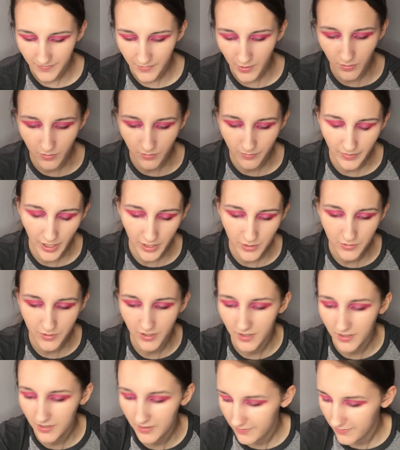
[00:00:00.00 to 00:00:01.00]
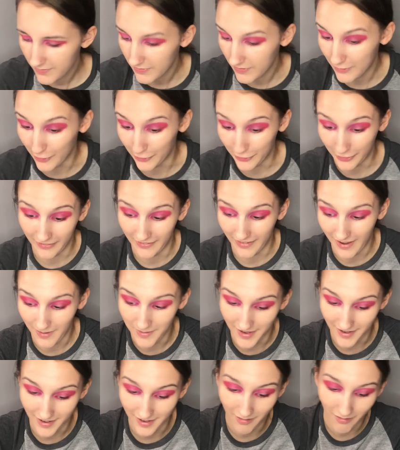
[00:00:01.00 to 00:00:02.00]
Oh, powder. I've not done that,
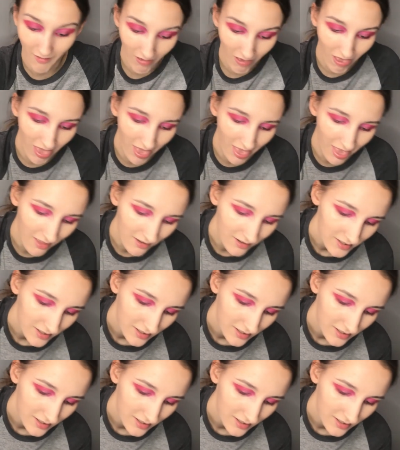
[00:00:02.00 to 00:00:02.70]
Megan.